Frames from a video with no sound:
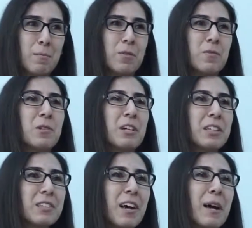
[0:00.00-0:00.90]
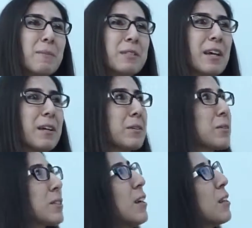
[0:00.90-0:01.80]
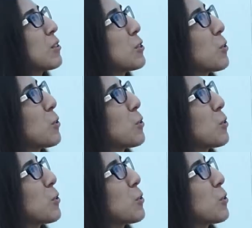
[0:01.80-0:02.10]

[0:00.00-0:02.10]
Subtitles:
but if you look at the time scales, the